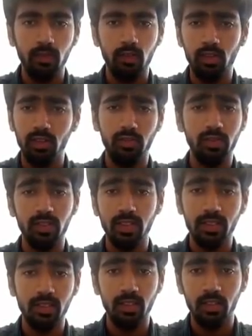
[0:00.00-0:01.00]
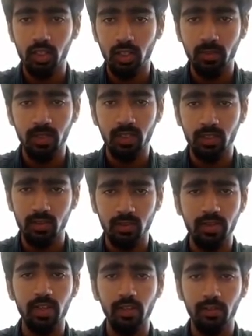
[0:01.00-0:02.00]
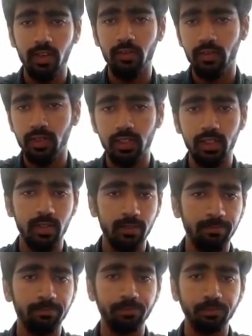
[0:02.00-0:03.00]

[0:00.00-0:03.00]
go to different cities in the Germany. It's really very fun here.